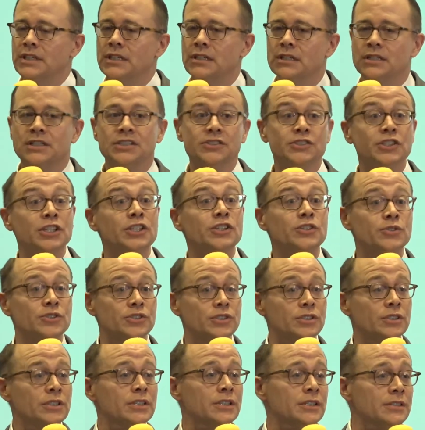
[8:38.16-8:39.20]
continues
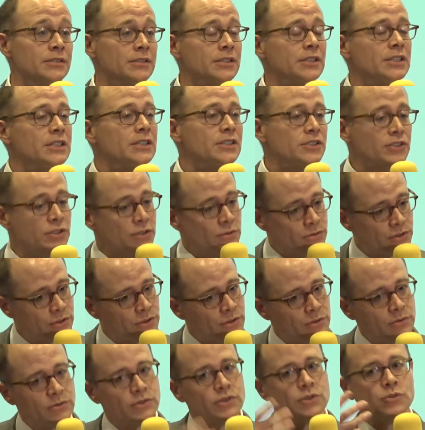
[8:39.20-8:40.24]
to
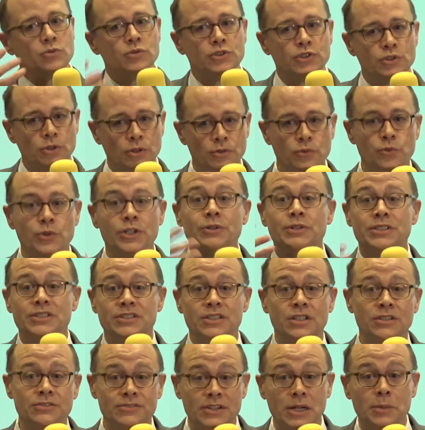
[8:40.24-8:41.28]
sort of rear
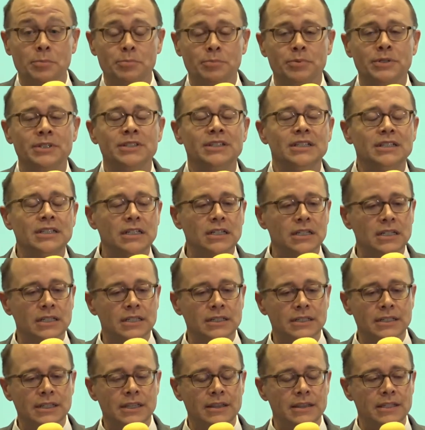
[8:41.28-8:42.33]
itself up
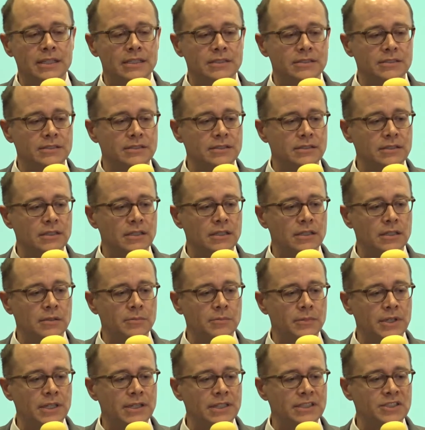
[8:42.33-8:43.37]
in this
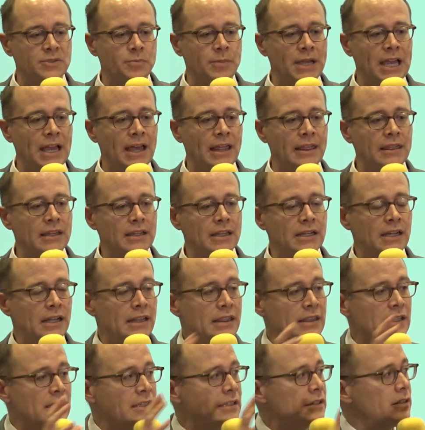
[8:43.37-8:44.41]
path, and I
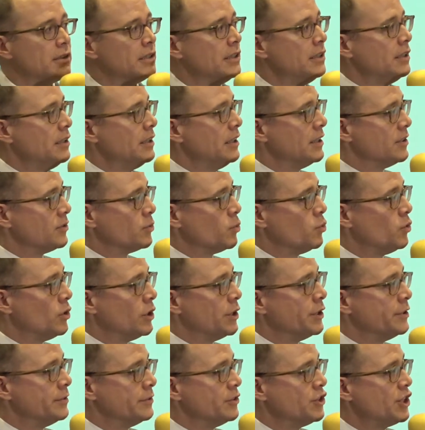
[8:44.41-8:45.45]
think is
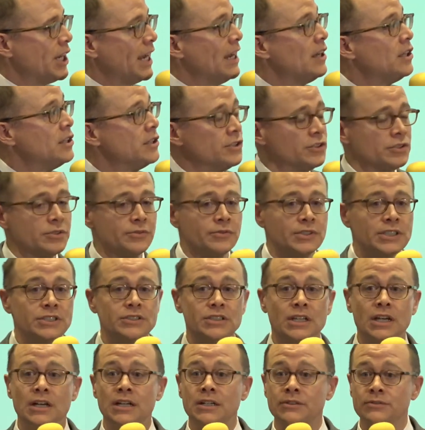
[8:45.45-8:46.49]
one challenge of
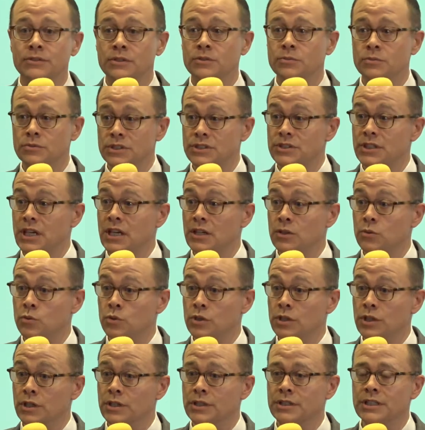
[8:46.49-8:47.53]
this kind of
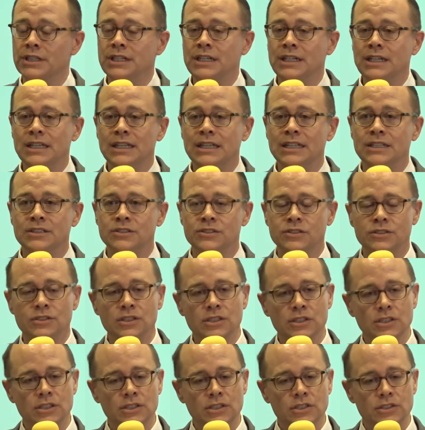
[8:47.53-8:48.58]
work, is
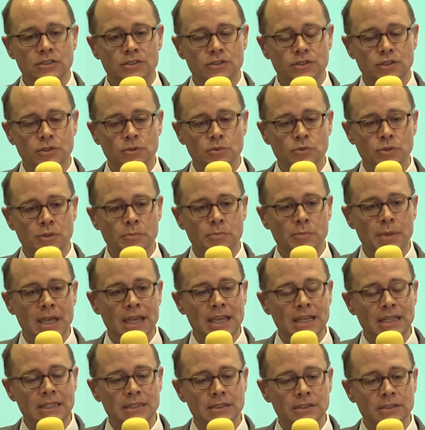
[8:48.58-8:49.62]
to
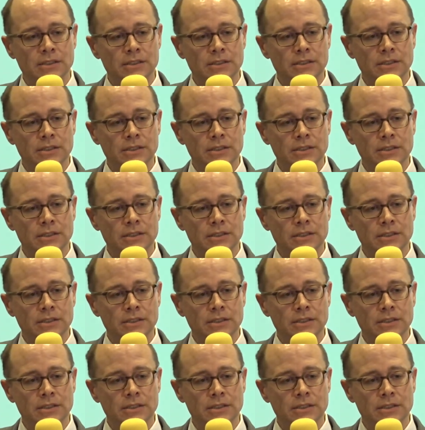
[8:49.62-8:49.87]
remain